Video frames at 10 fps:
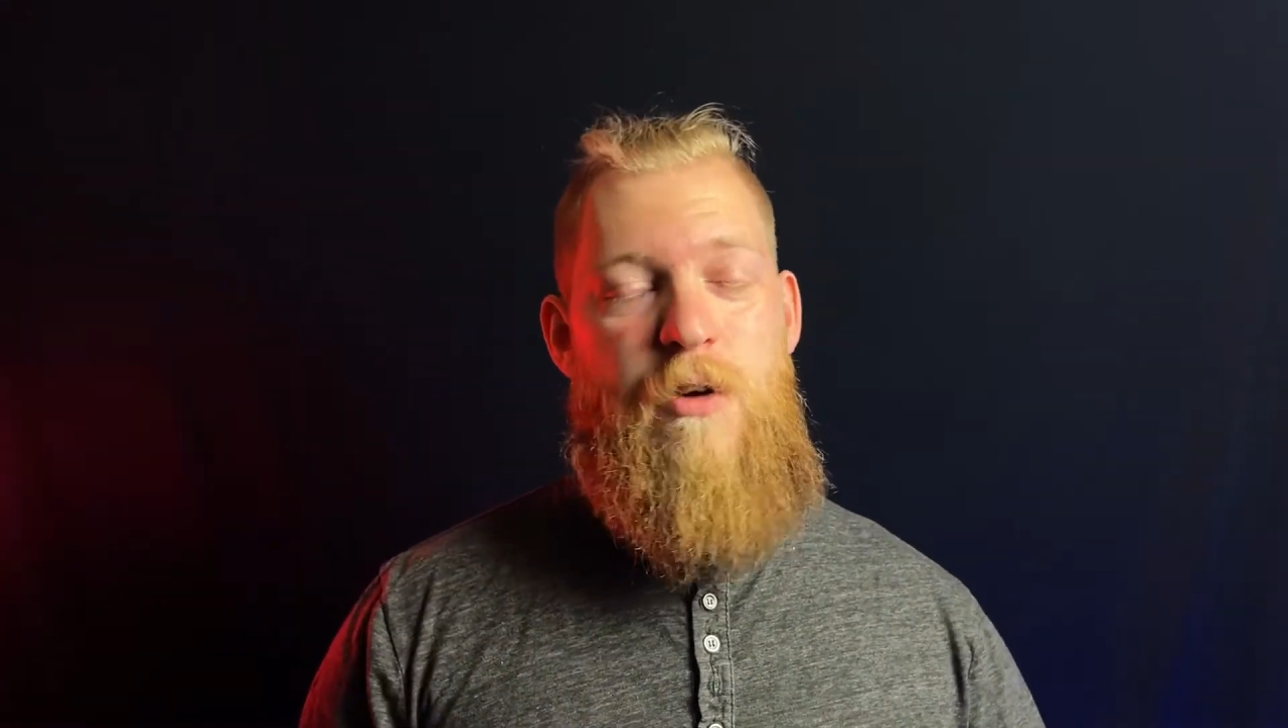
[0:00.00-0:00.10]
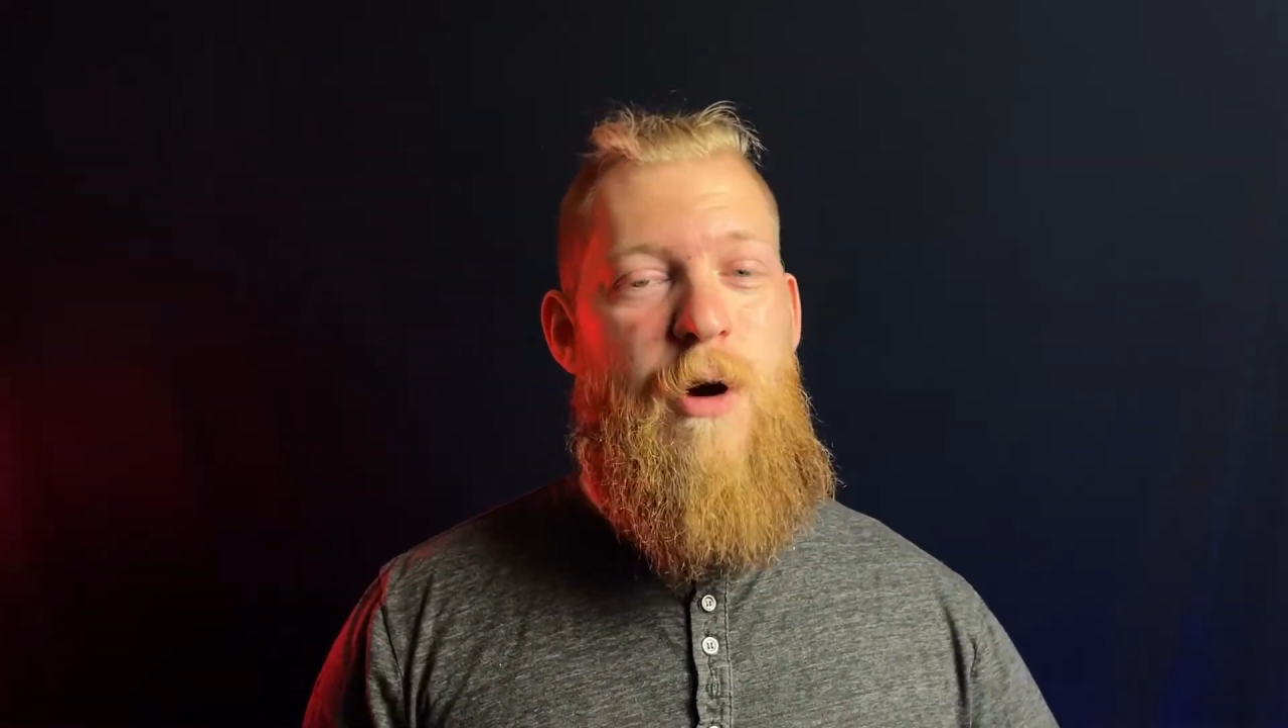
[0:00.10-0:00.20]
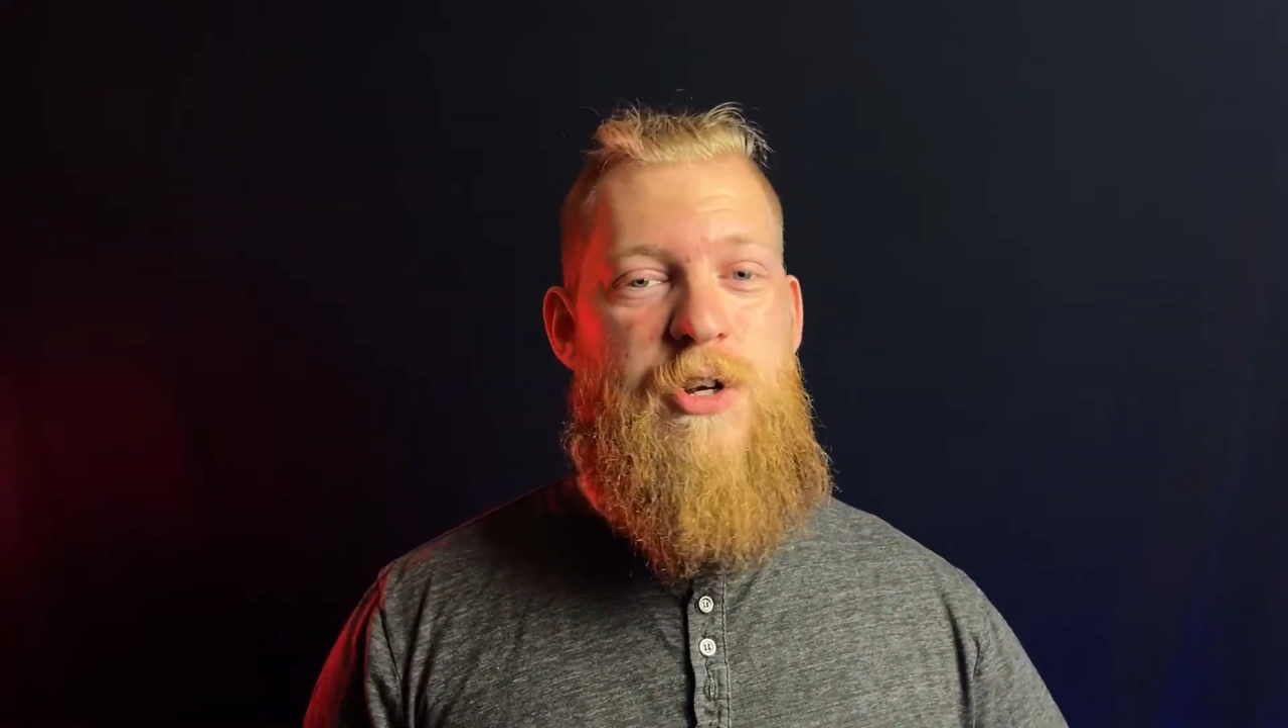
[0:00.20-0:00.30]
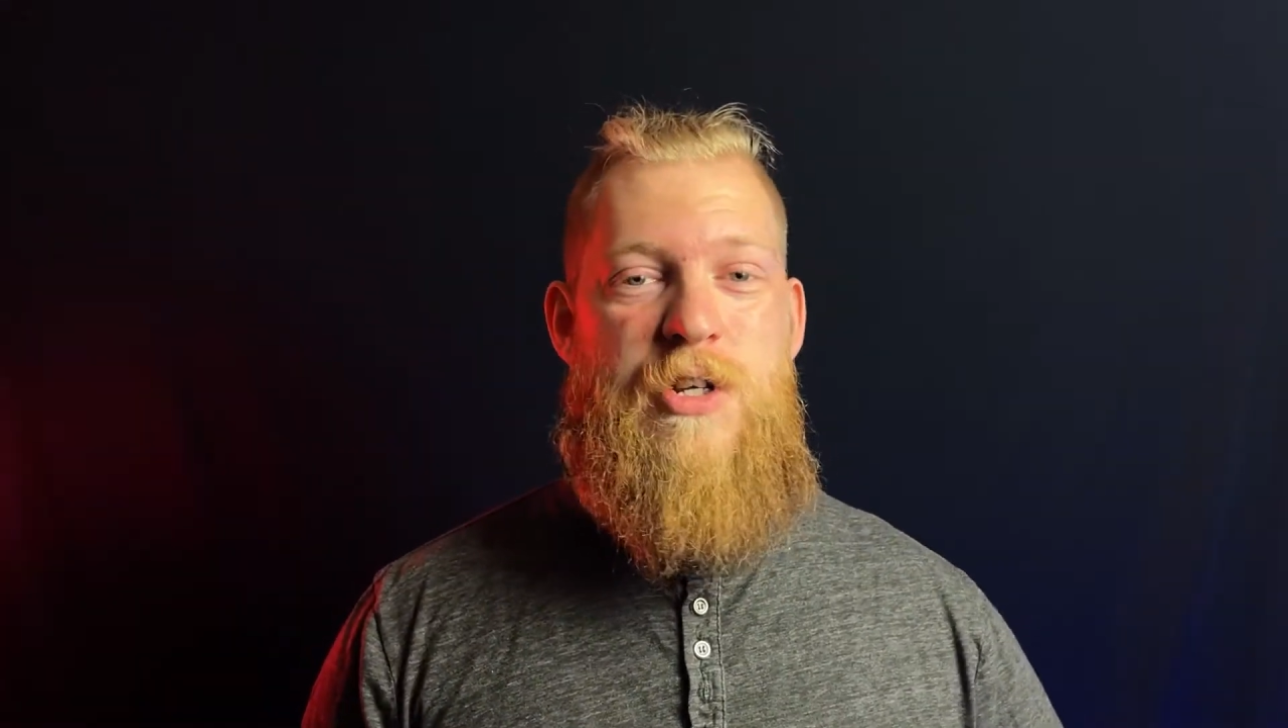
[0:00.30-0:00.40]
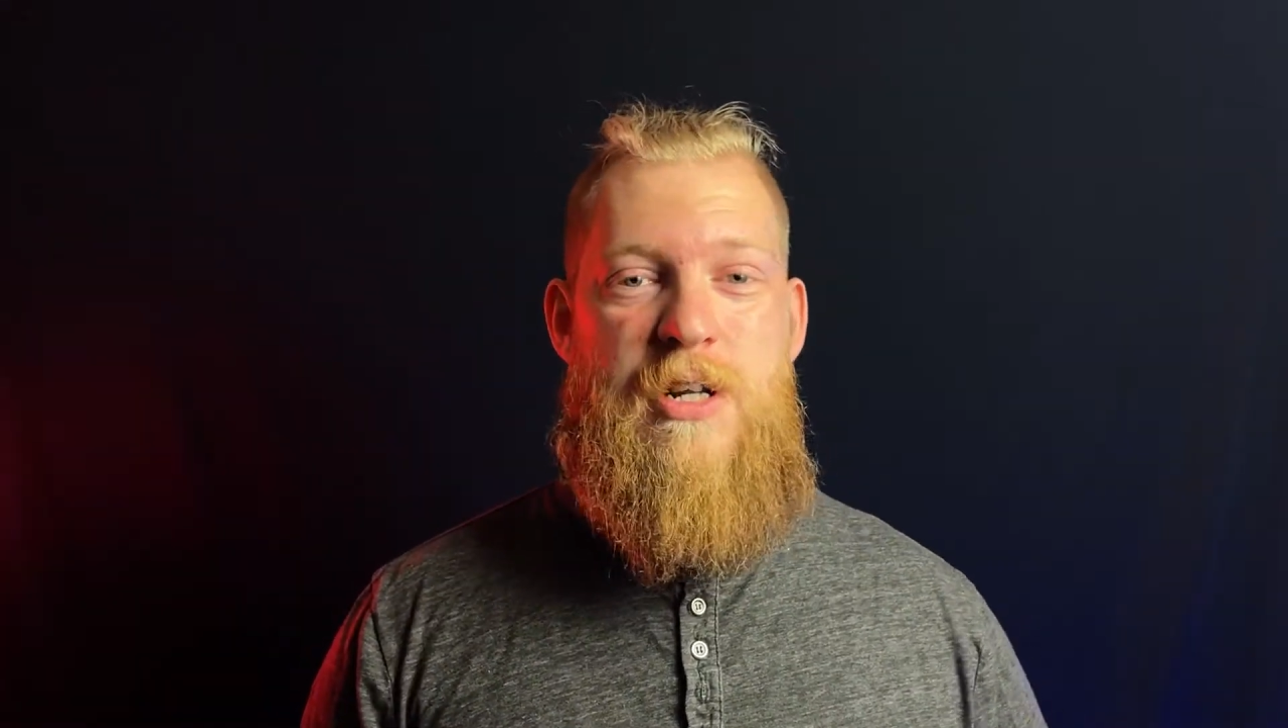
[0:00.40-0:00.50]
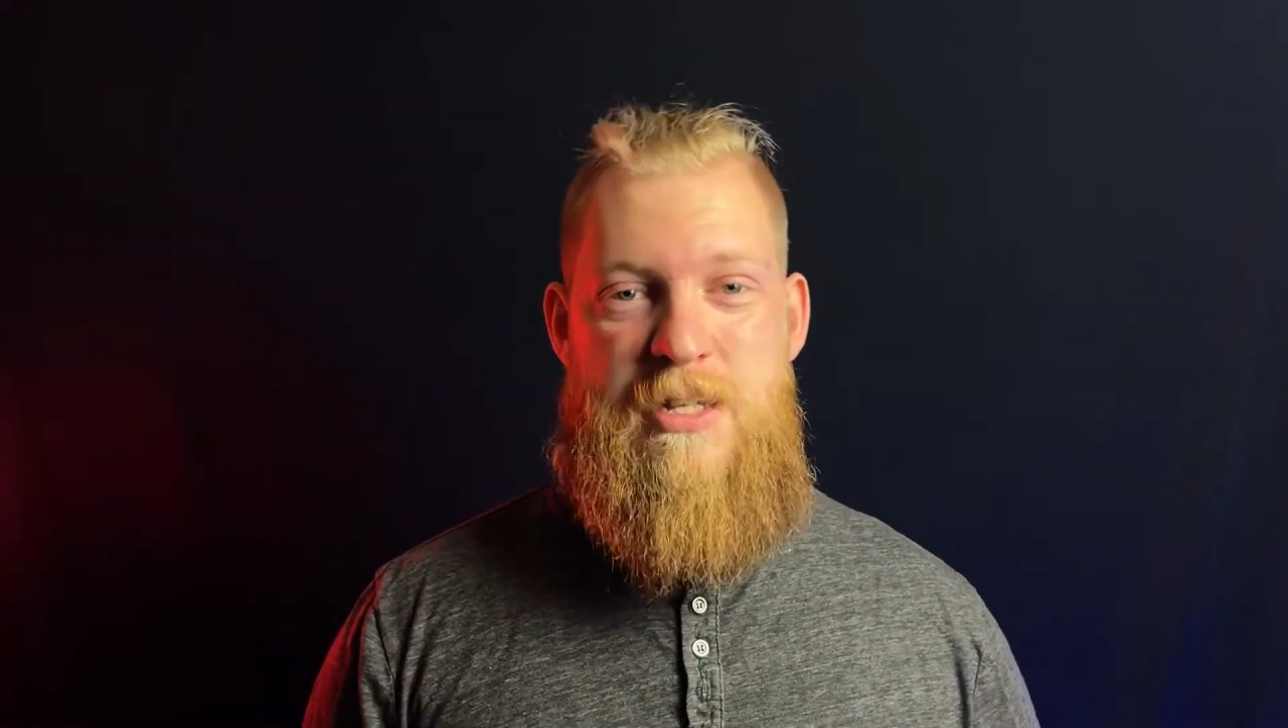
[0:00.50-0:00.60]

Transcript: question